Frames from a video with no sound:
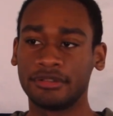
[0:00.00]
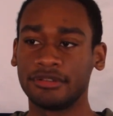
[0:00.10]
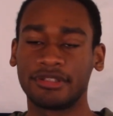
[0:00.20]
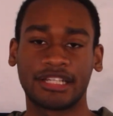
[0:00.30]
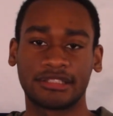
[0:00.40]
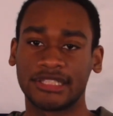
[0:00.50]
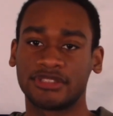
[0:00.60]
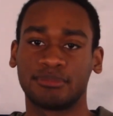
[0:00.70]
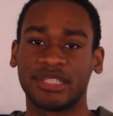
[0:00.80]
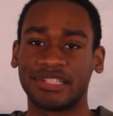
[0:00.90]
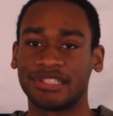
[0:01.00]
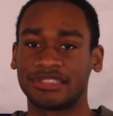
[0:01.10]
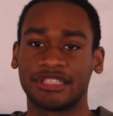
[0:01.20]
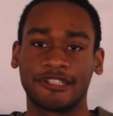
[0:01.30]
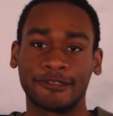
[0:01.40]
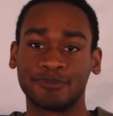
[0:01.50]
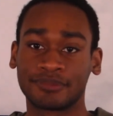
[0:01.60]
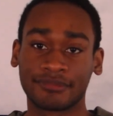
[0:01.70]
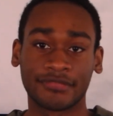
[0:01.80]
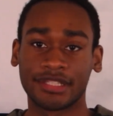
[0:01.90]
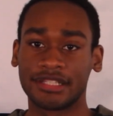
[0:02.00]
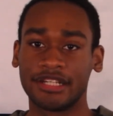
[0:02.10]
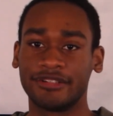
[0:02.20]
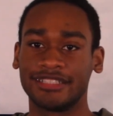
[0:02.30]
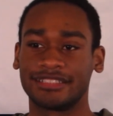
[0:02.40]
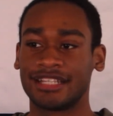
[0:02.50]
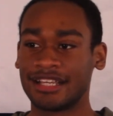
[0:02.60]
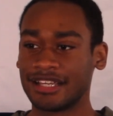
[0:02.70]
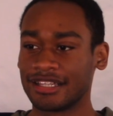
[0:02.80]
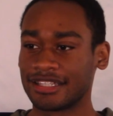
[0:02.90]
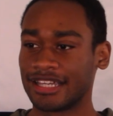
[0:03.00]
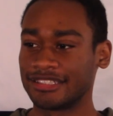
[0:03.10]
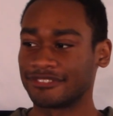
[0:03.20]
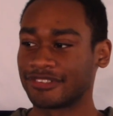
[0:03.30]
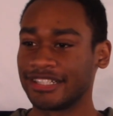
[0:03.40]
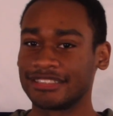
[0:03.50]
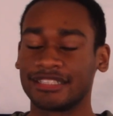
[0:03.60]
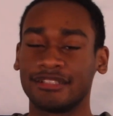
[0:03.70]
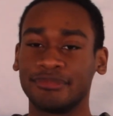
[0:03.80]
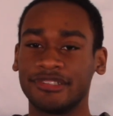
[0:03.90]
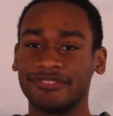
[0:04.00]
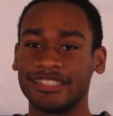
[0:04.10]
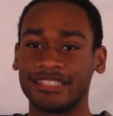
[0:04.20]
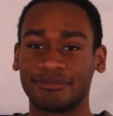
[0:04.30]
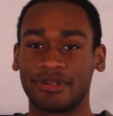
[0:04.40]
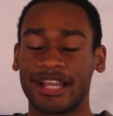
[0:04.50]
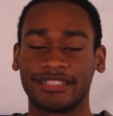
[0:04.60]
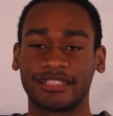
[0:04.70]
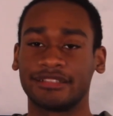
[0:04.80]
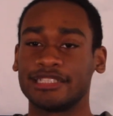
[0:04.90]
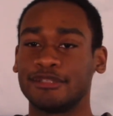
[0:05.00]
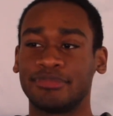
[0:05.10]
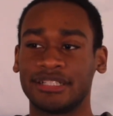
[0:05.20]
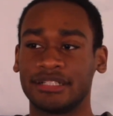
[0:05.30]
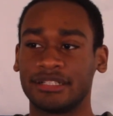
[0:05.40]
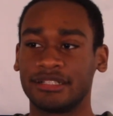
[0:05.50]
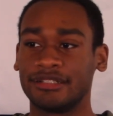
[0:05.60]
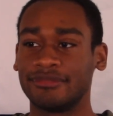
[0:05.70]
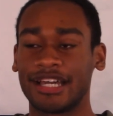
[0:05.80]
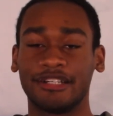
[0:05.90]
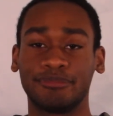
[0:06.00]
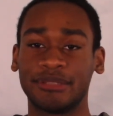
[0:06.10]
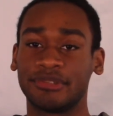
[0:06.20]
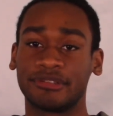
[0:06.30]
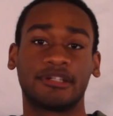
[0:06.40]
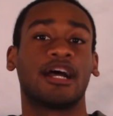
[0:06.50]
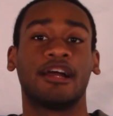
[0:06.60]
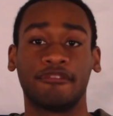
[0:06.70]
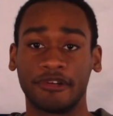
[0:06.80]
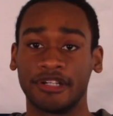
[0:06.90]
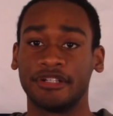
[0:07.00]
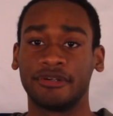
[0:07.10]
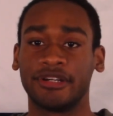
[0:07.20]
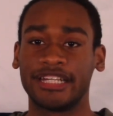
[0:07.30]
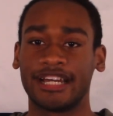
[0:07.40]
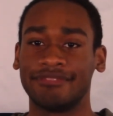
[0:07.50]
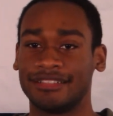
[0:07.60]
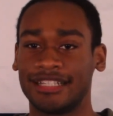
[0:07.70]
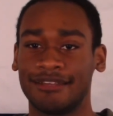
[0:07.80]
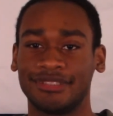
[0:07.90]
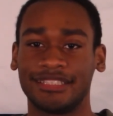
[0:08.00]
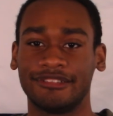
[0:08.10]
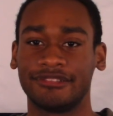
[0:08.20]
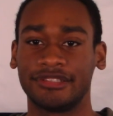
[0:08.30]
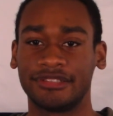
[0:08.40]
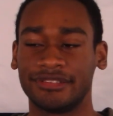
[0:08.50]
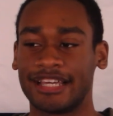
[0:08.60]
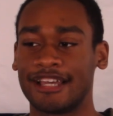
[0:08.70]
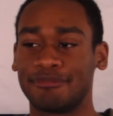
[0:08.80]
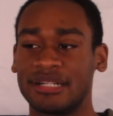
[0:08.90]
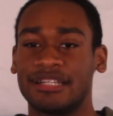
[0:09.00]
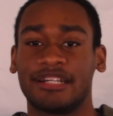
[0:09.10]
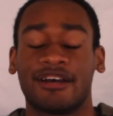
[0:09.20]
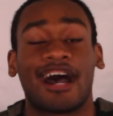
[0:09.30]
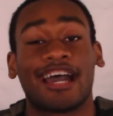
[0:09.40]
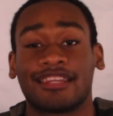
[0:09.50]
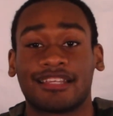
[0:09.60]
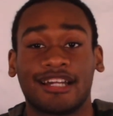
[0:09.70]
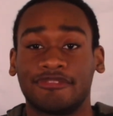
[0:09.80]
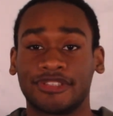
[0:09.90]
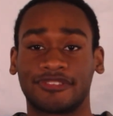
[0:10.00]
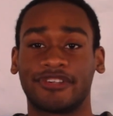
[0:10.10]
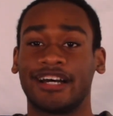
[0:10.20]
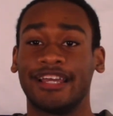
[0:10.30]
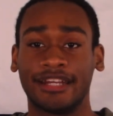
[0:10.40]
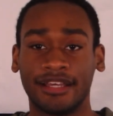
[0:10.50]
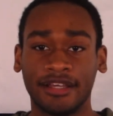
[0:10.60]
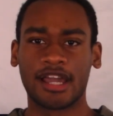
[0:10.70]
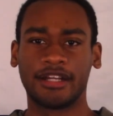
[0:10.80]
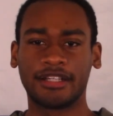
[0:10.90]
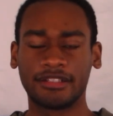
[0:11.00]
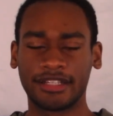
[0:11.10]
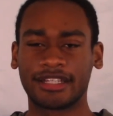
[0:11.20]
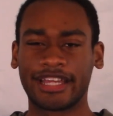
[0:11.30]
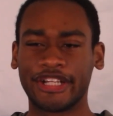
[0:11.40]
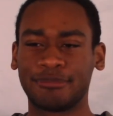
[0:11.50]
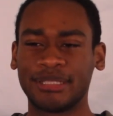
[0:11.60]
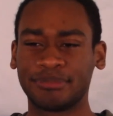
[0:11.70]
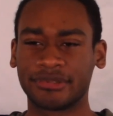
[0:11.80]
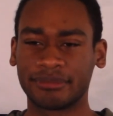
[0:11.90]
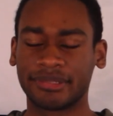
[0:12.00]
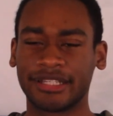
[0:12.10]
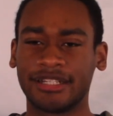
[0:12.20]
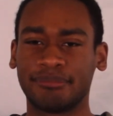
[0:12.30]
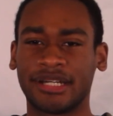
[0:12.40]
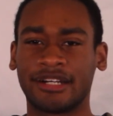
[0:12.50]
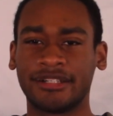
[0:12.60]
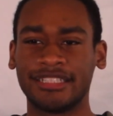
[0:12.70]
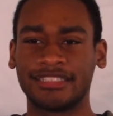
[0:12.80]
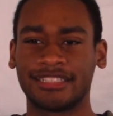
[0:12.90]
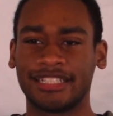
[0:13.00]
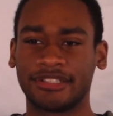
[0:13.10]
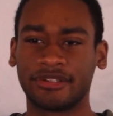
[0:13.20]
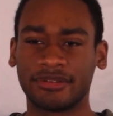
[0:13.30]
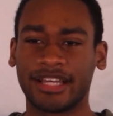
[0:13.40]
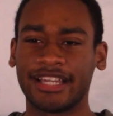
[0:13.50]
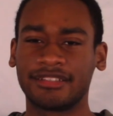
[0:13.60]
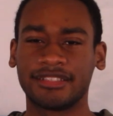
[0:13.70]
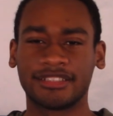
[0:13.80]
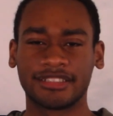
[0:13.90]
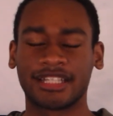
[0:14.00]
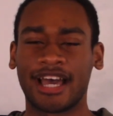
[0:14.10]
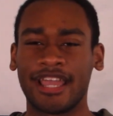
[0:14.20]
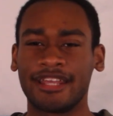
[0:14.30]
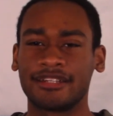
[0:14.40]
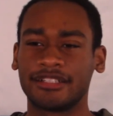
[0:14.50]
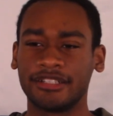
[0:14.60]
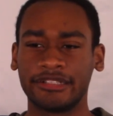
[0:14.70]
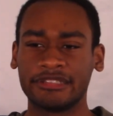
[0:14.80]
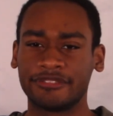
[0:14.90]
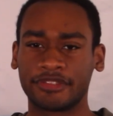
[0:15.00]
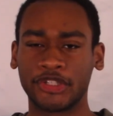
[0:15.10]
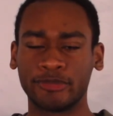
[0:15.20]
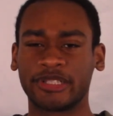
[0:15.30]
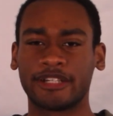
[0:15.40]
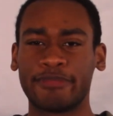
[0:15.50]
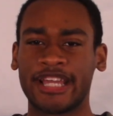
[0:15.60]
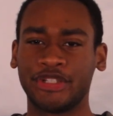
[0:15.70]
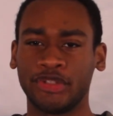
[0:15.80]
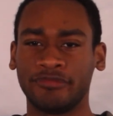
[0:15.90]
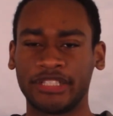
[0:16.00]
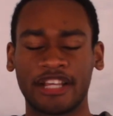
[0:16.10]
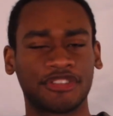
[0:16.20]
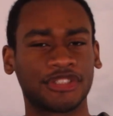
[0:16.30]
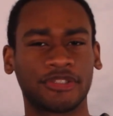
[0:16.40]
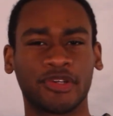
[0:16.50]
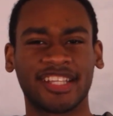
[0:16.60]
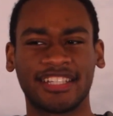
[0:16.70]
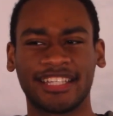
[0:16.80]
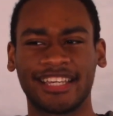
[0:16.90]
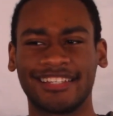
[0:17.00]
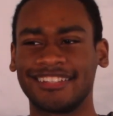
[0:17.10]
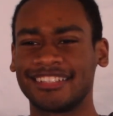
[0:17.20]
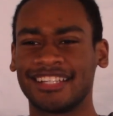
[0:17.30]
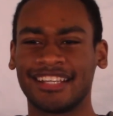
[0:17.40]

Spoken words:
That seems to be his, you know, his catchphrase in the movie practically. But I know people were annoyed how many times he would do that. But you know, I thought it was fine. Another thing I hear people complain about is they don't like the design of Cobra Commander and Deathstroke at the end.